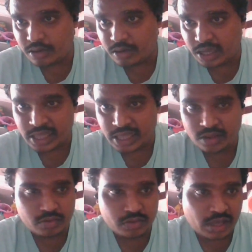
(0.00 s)
Right.
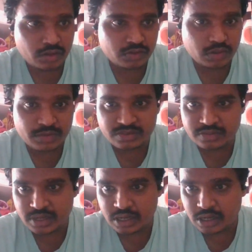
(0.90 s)
Okay. Thank
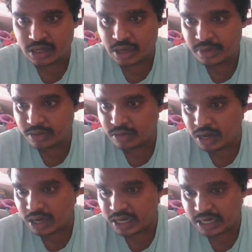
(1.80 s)
you so much
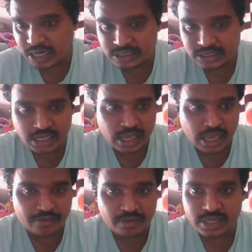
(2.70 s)
for coming to online
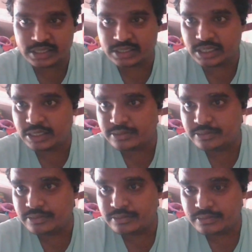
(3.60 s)
class. Have a
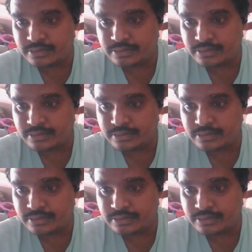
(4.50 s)
nice day.